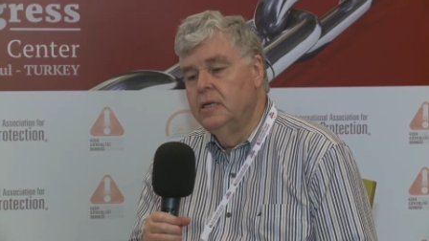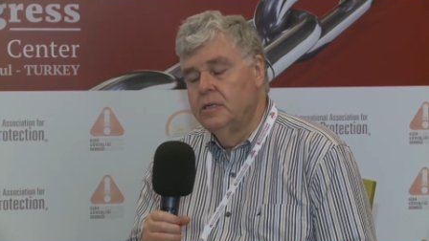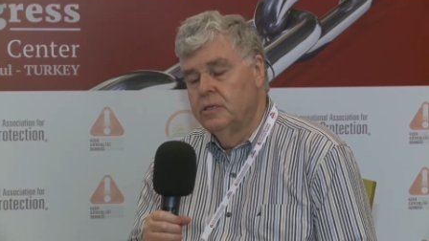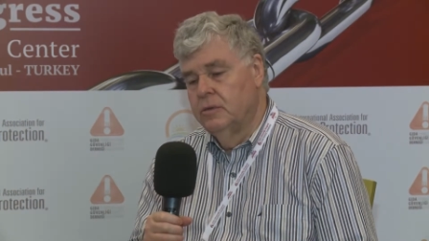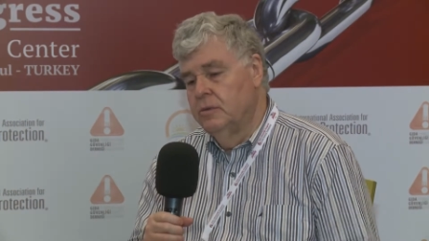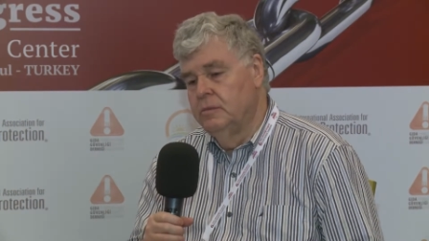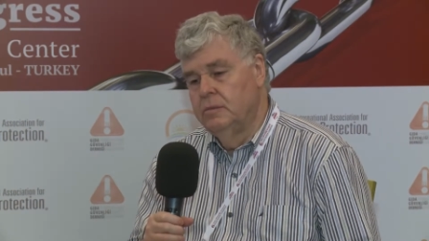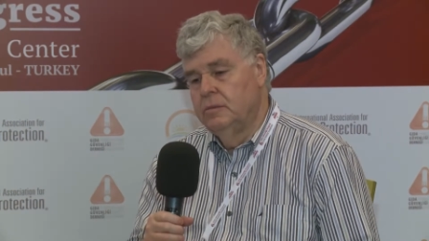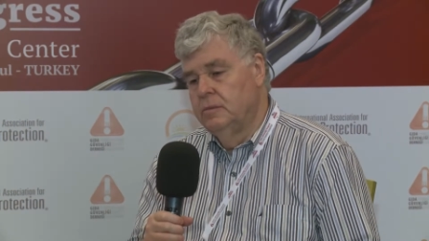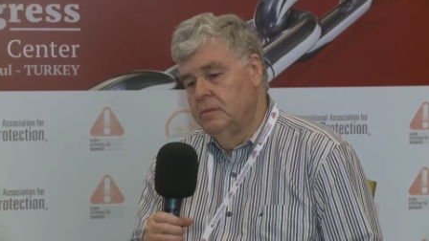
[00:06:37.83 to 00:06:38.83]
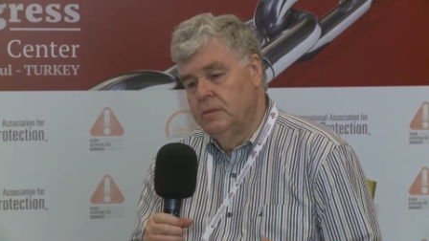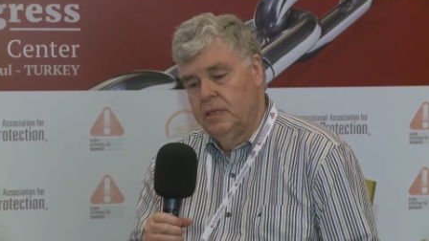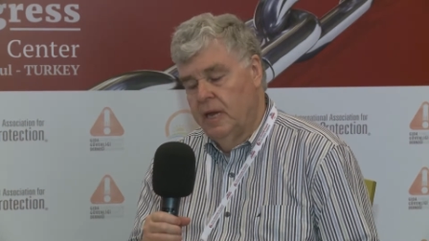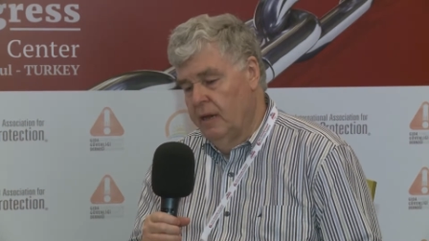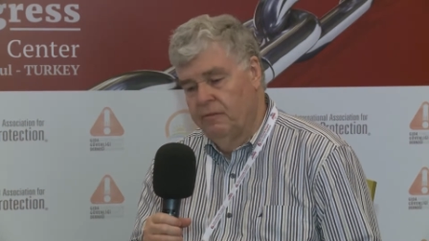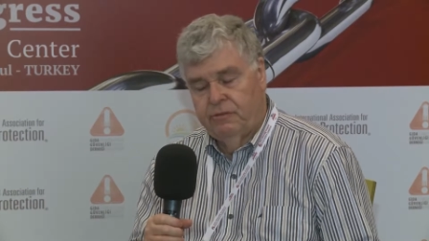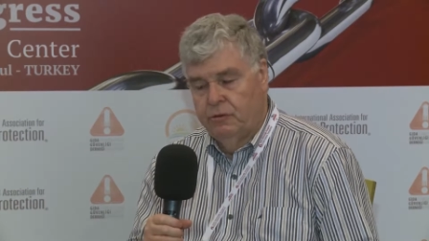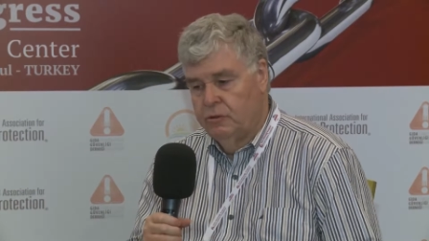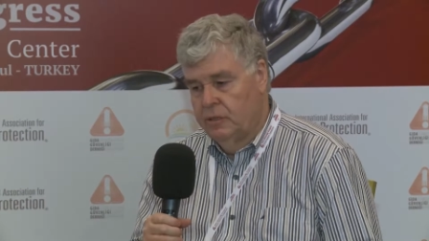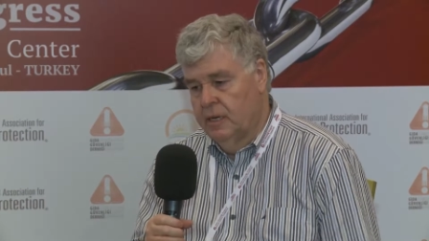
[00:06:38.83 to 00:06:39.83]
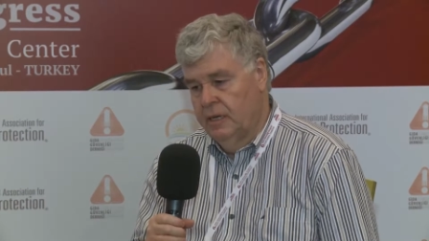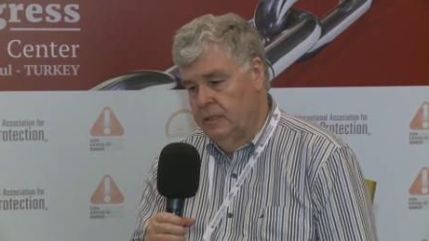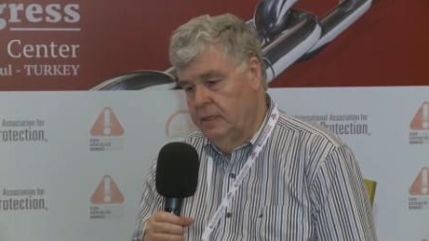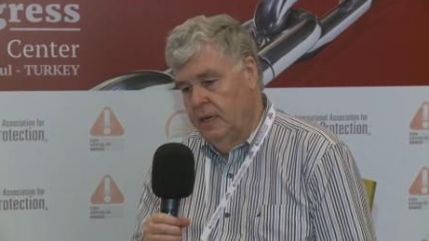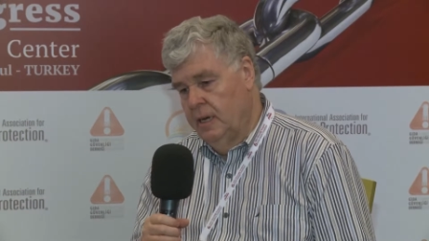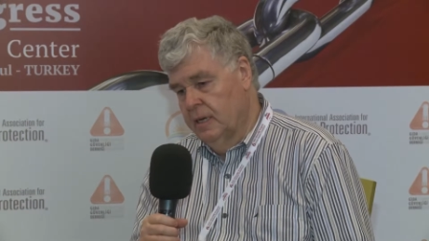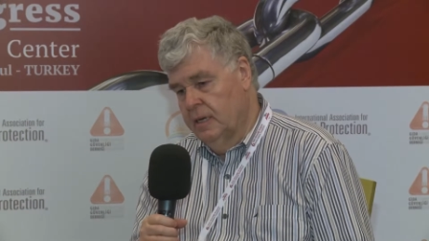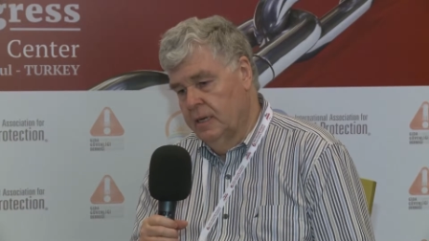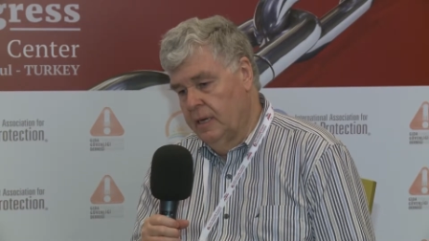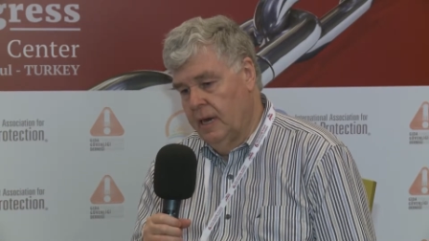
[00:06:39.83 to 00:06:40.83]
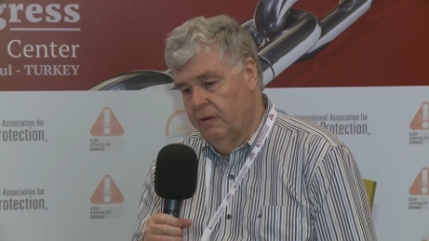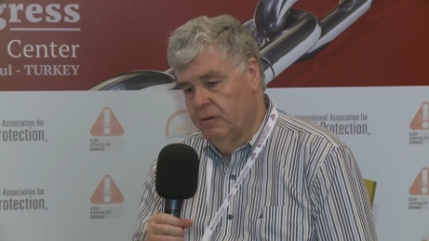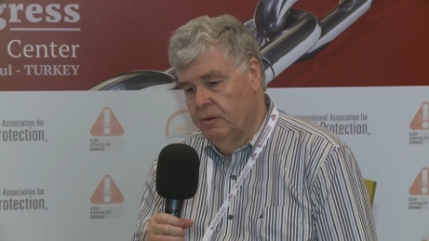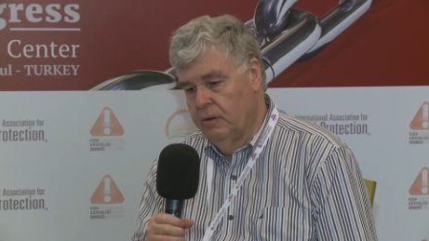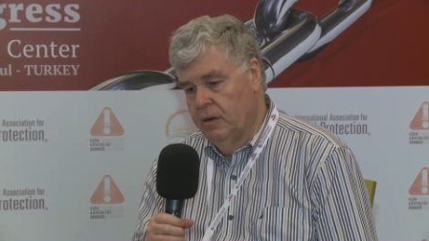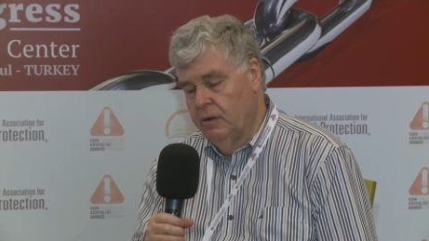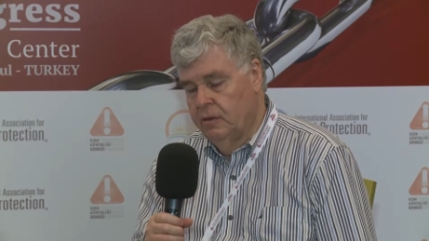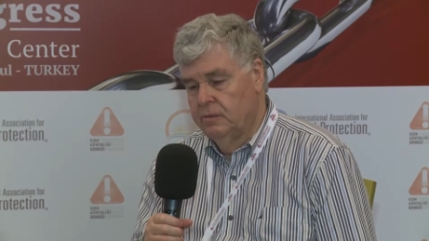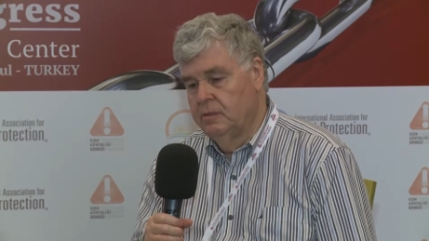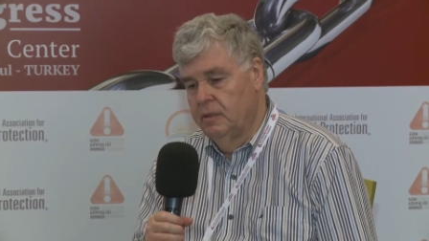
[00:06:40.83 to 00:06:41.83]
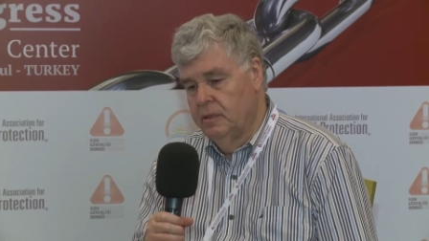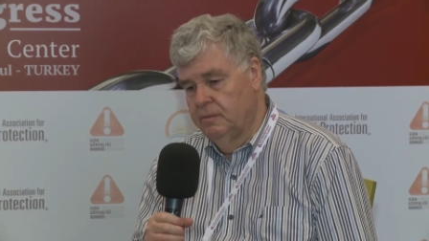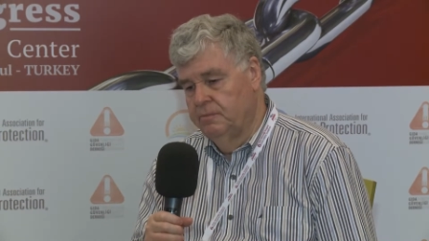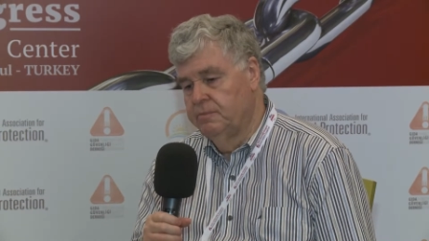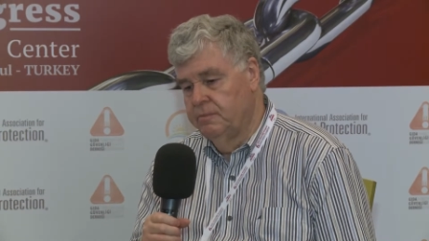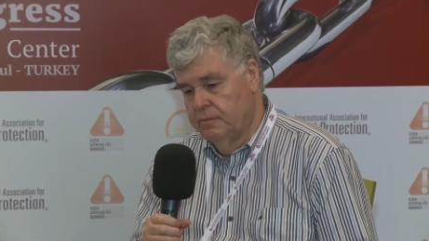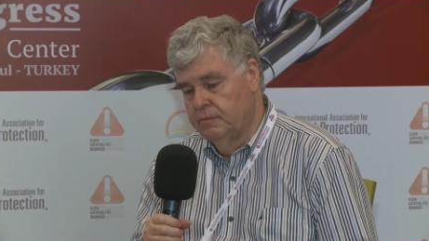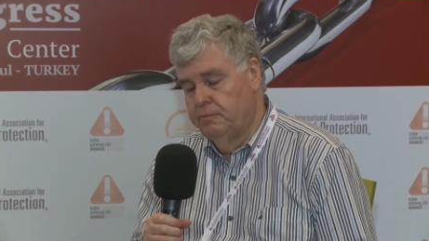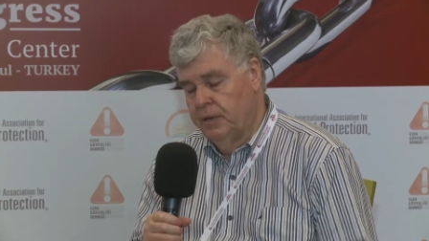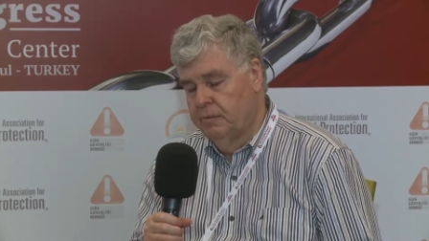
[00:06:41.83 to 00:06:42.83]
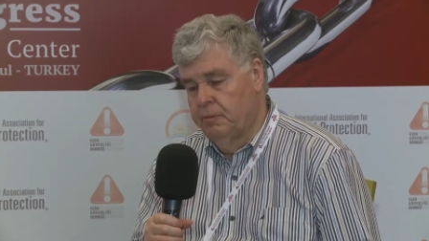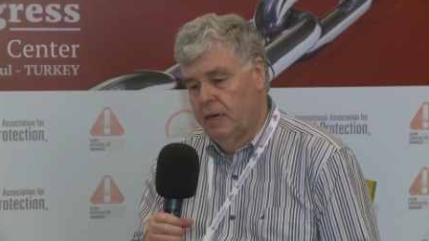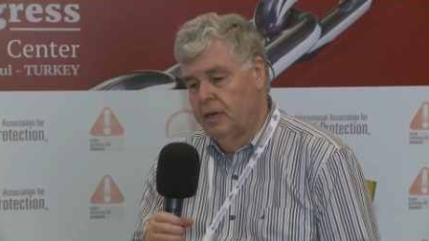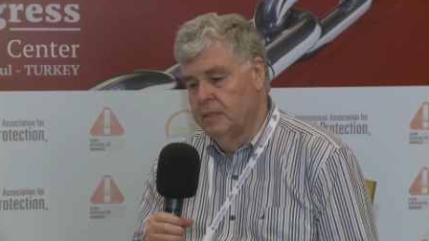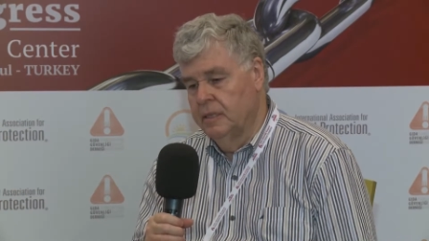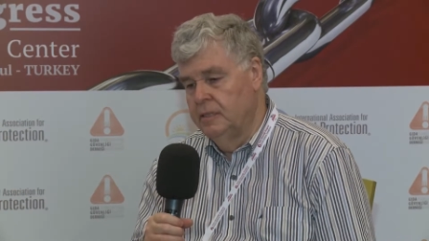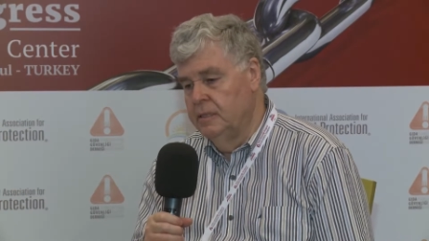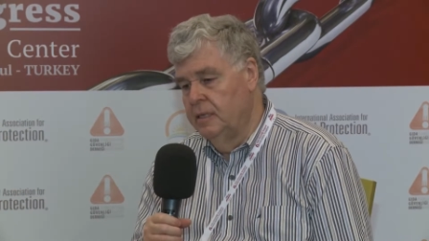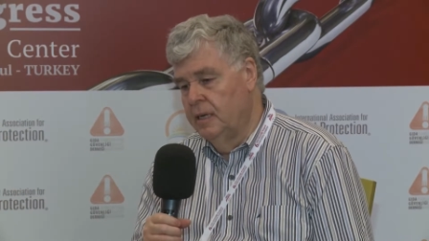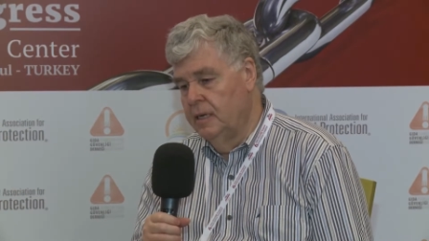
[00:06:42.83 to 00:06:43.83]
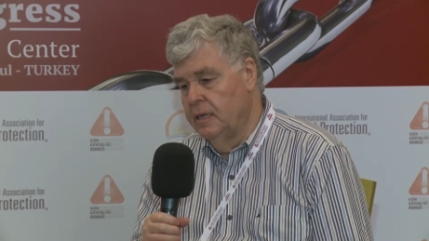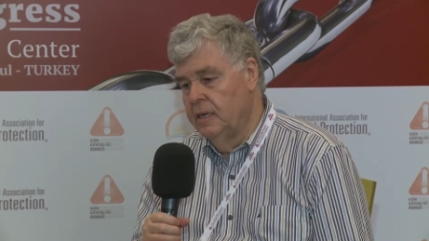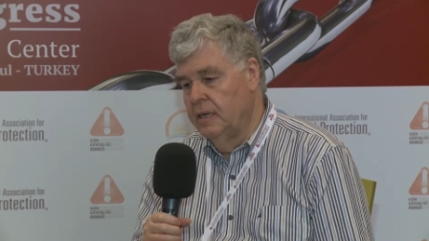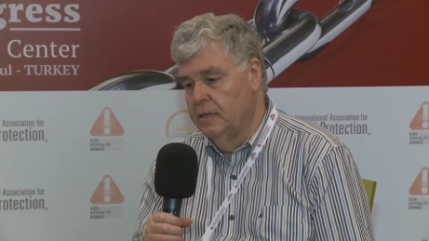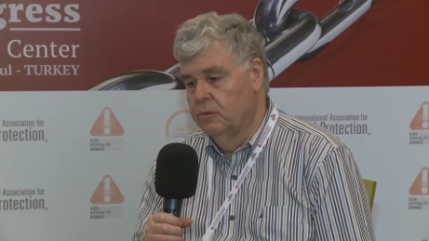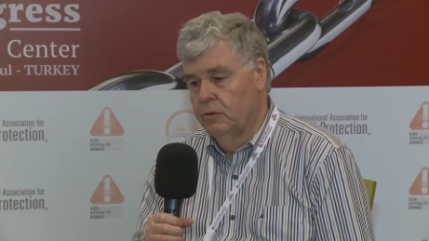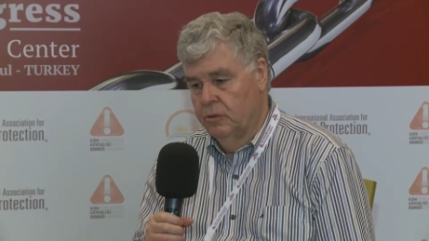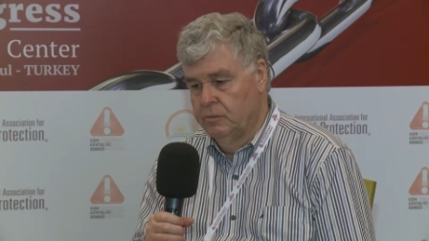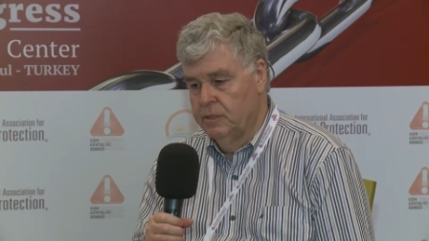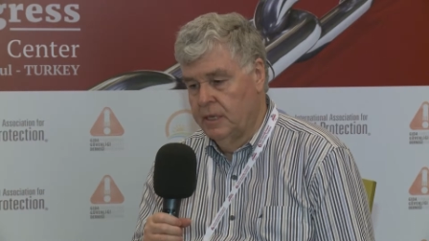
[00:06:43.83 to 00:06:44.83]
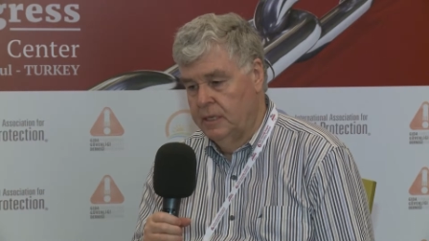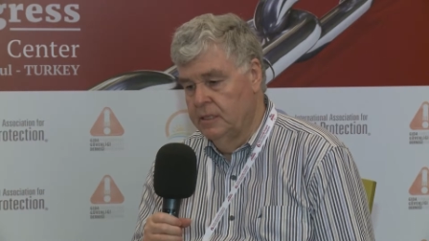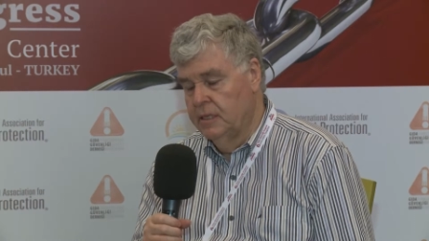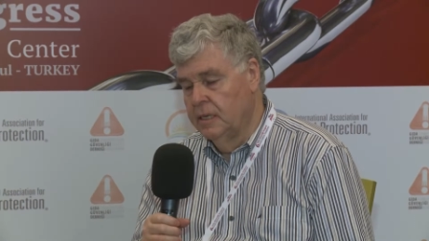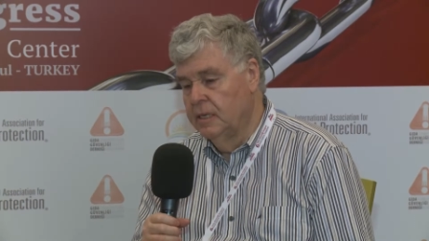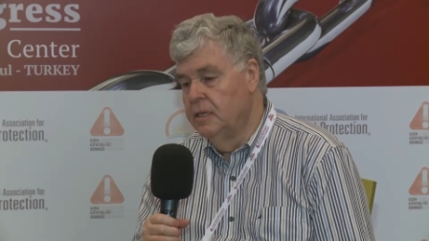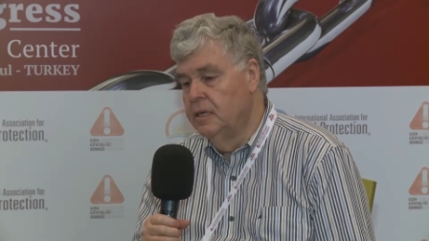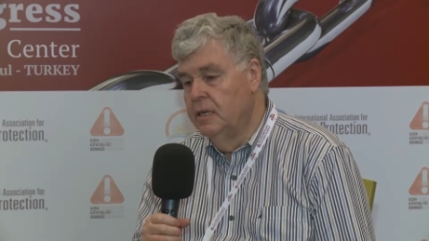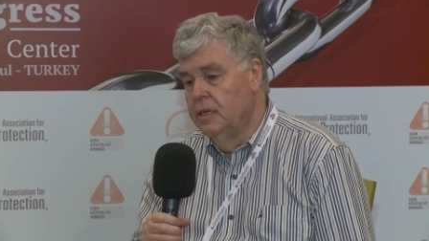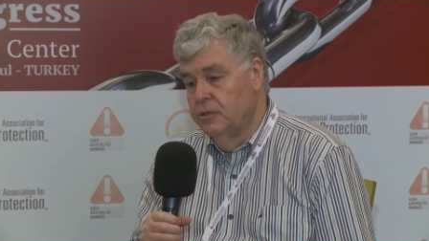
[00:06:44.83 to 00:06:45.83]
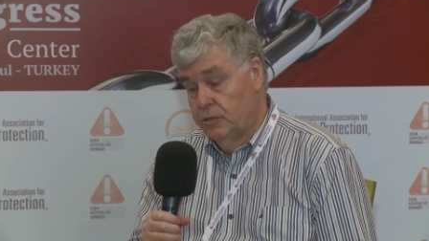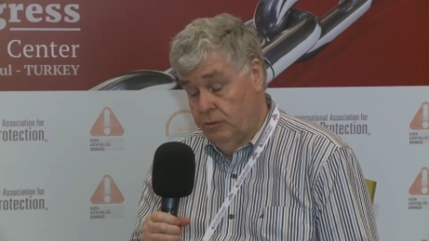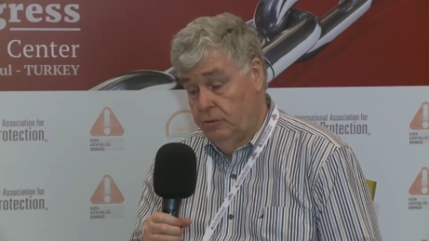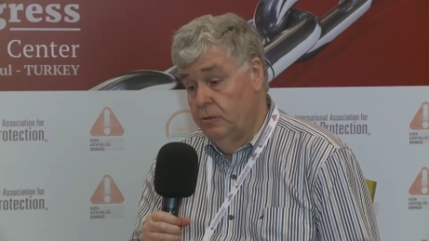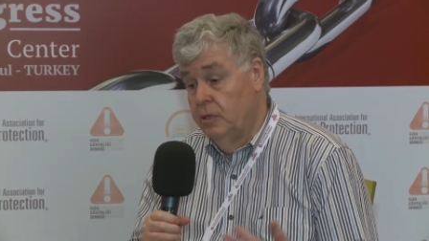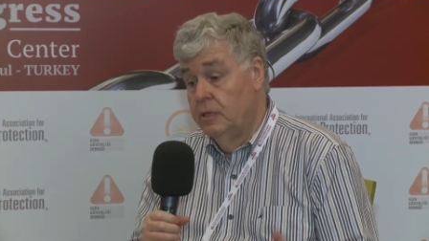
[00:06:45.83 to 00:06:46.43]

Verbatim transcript: So, yeah, food can, uh, can have a, a, a, big part in, uh, in, in quorum sensing through